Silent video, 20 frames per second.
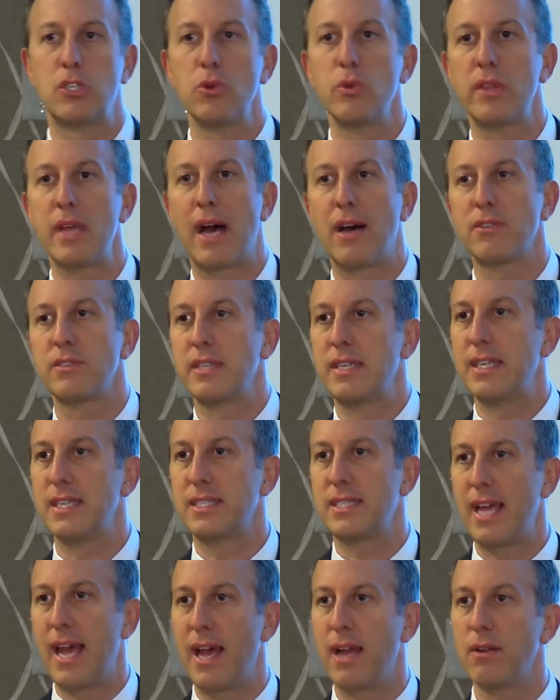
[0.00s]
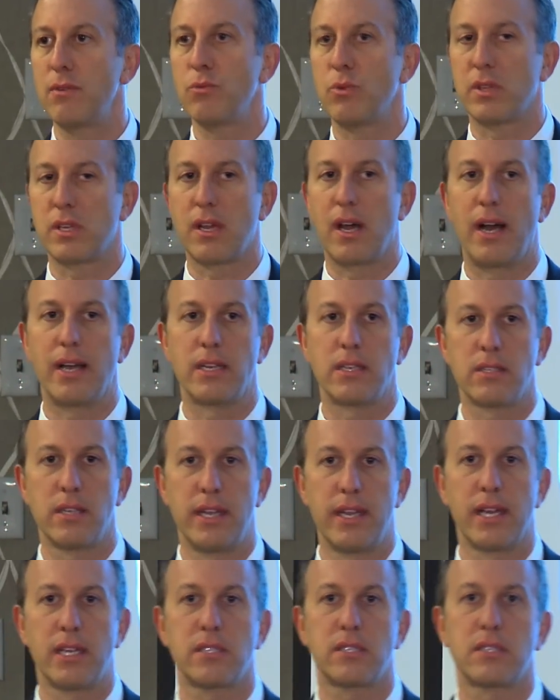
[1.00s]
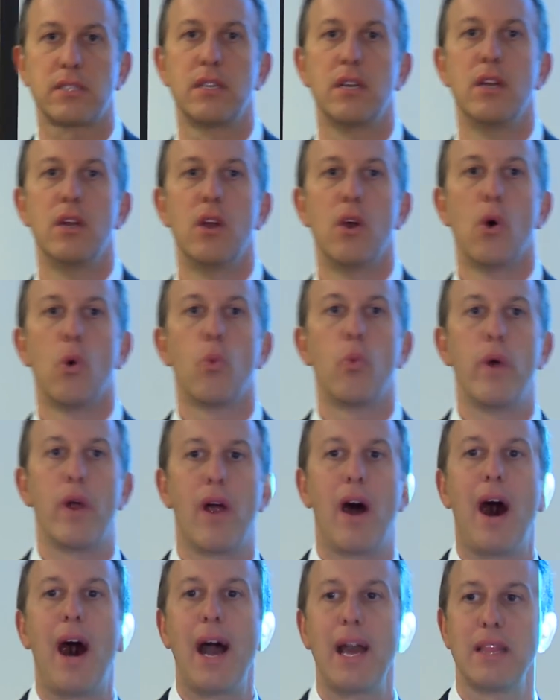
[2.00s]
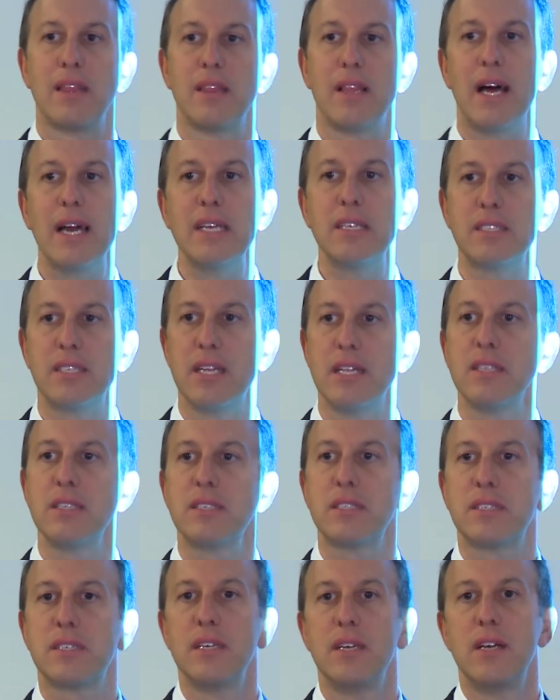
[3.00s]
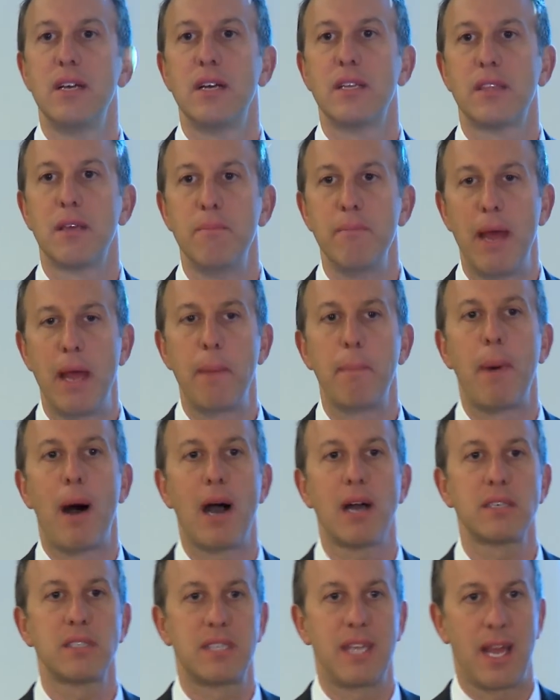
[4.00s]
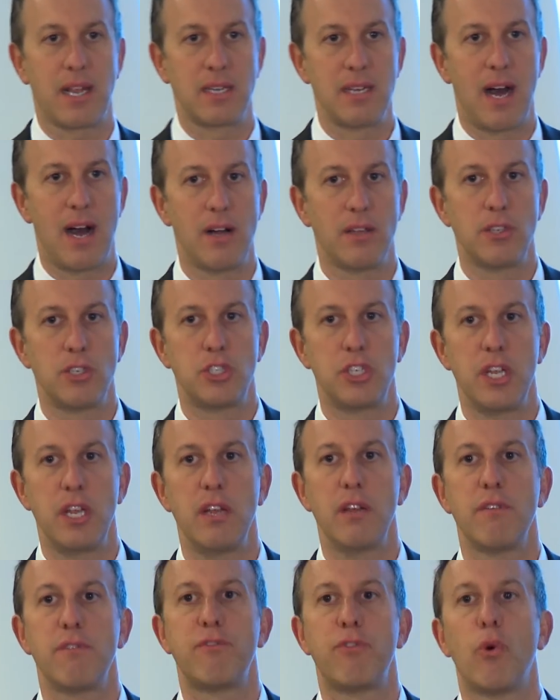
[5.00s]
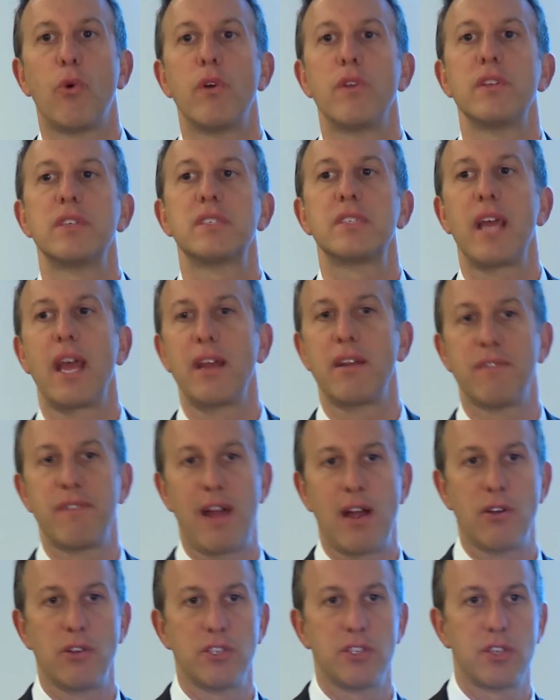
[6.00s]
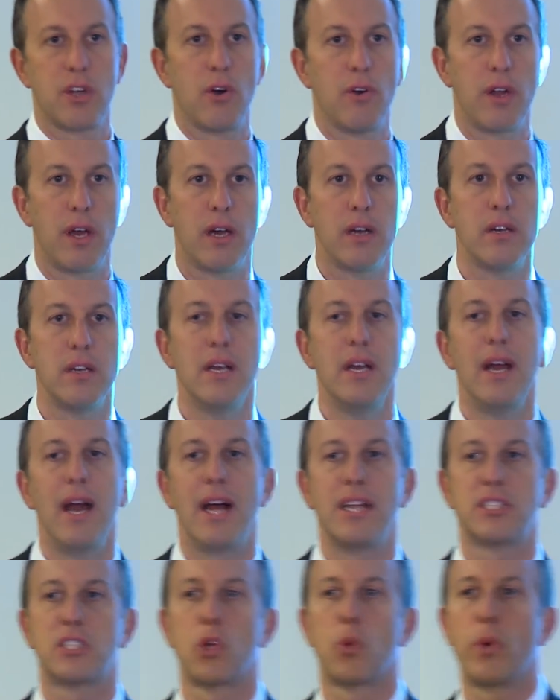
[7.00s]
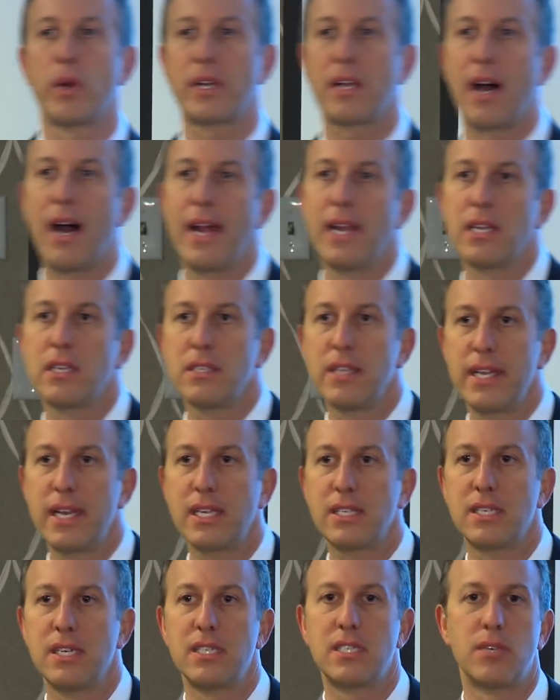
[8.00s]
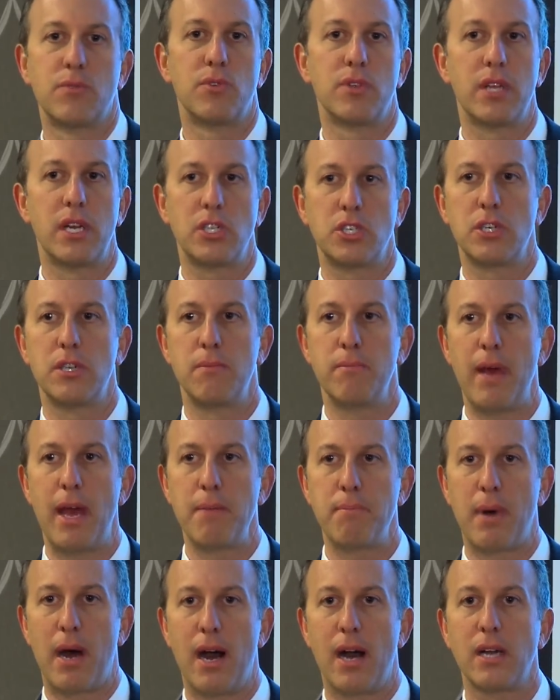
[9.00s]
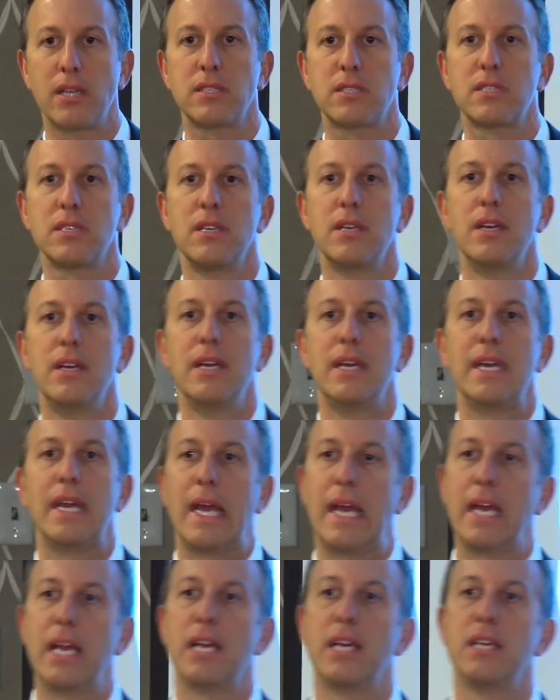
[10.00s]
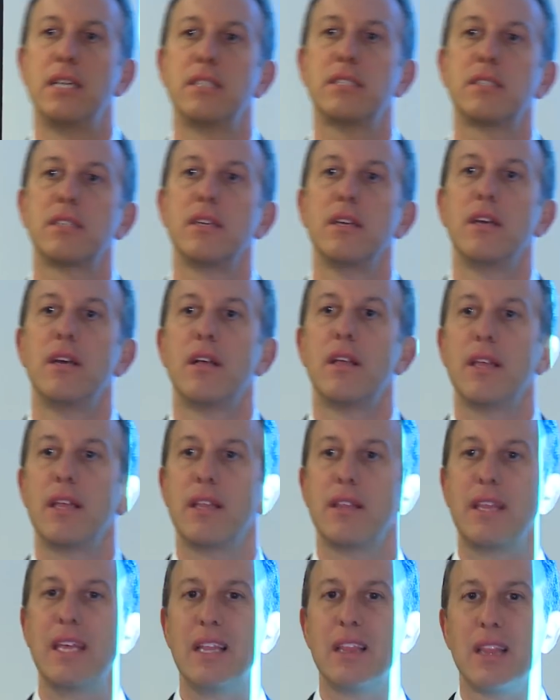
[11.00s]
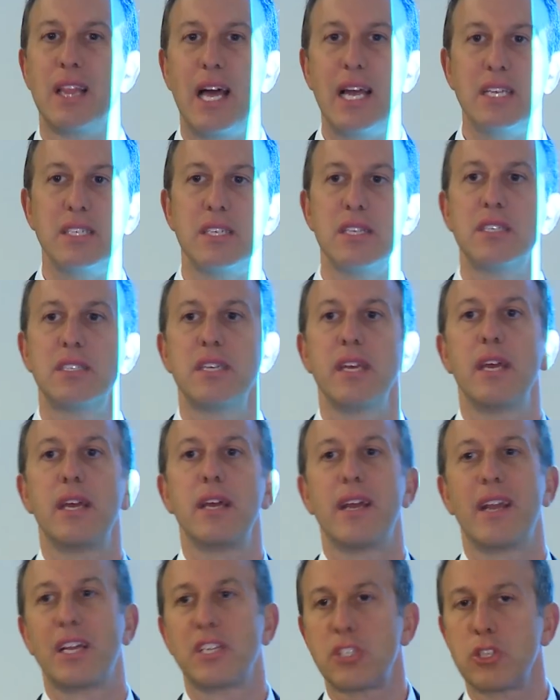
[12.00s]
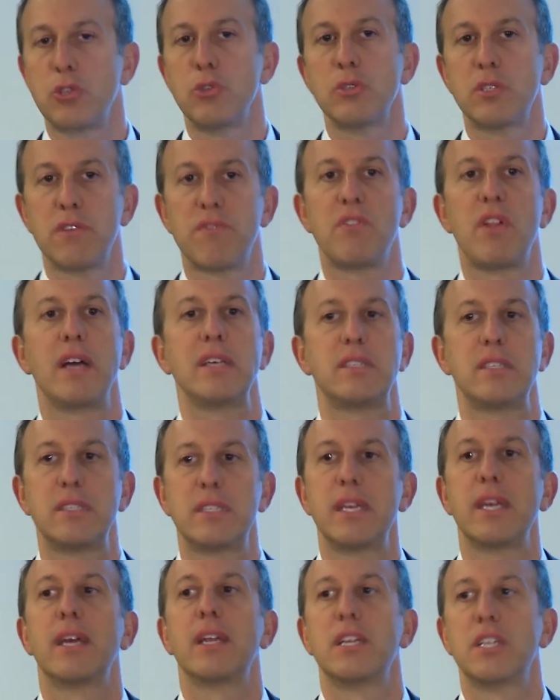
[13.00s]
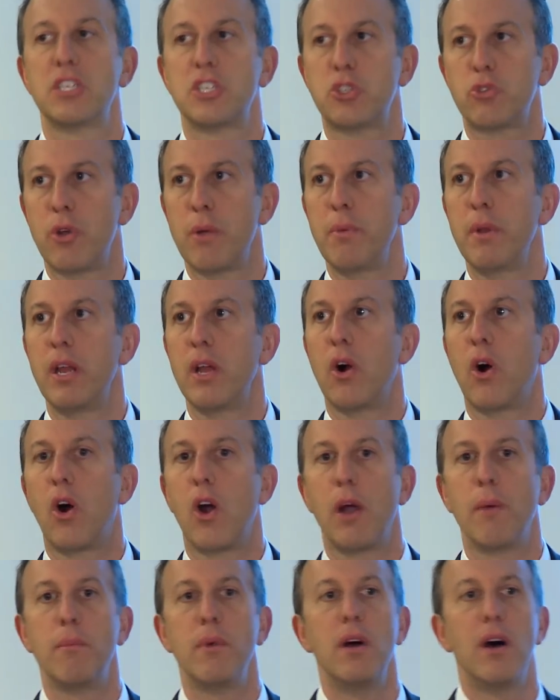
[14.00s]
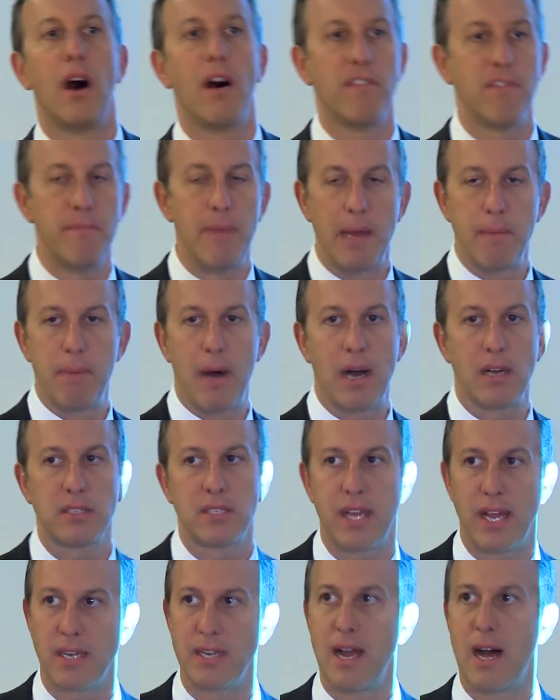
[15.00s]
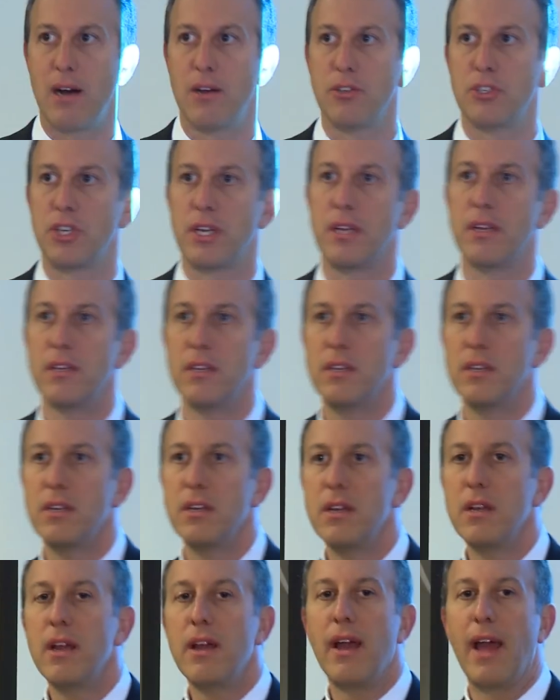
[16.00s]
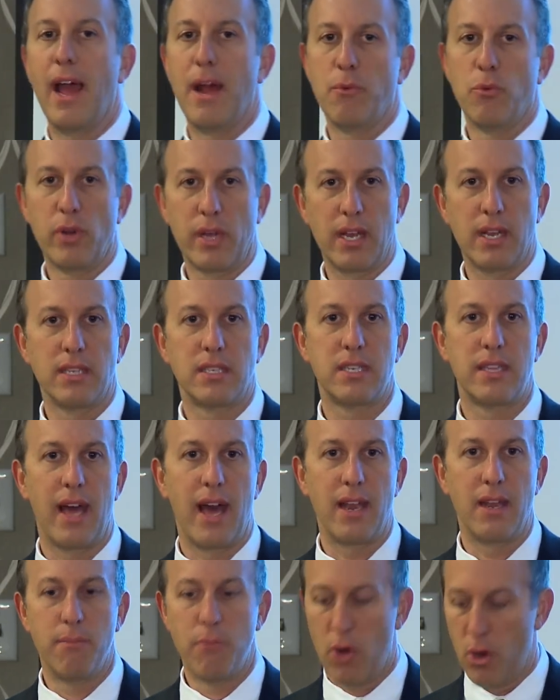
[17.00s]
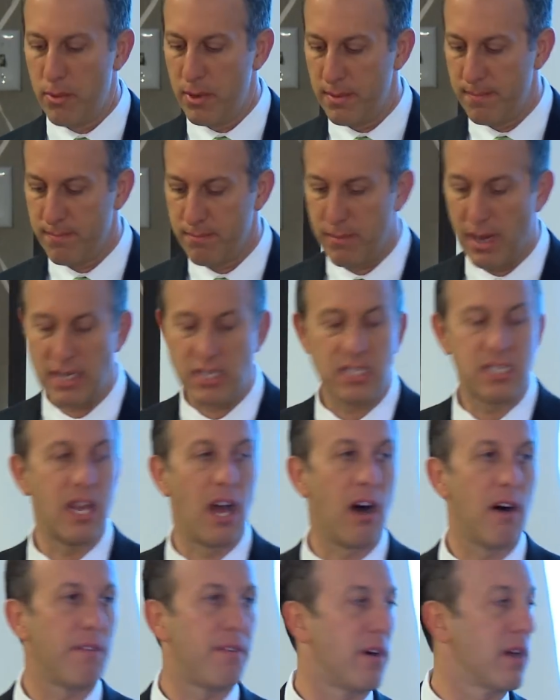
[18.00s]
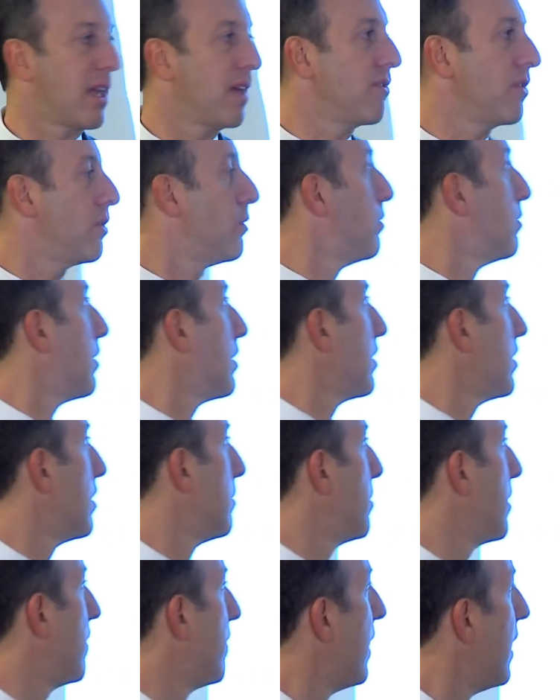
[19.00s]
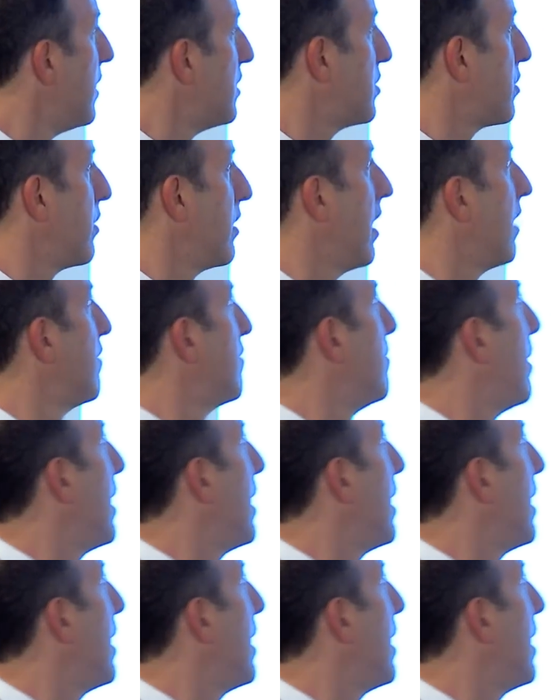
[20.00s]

2010 with Kind Clinics, where I licensed the Medbox technology for the state of Arizona. And so what Kind Clinics is in relation to Medbox is the licensing, an exclusive licensing and a distributing arm of Medbox technology. And we'll get into that in a moment. Myself, I'll give you a little bit of history of